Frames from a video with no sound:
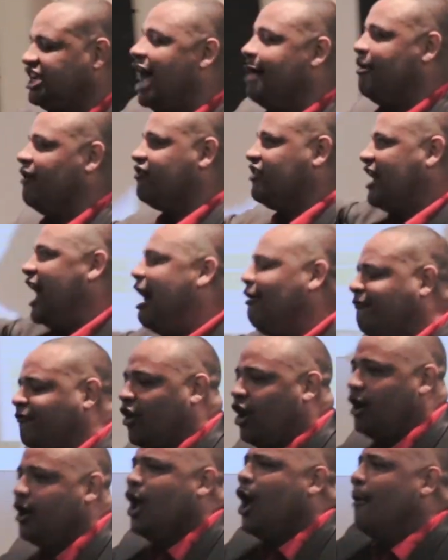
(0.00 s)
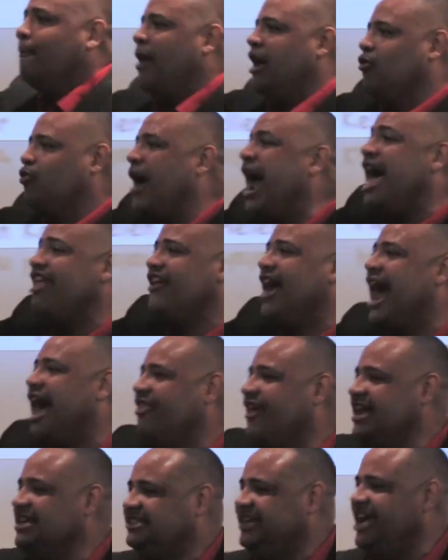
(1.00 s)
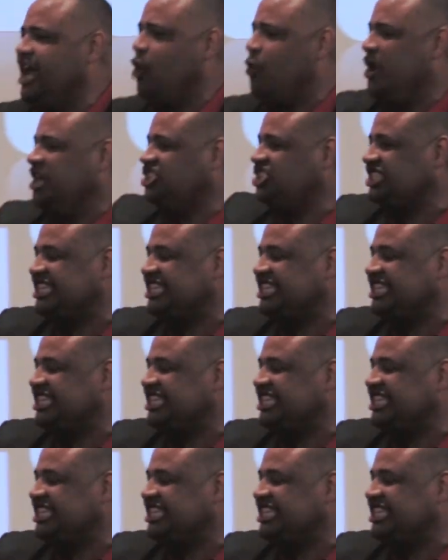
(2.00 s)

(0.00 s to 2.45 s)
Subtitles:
time of comfort, but rather how they deal with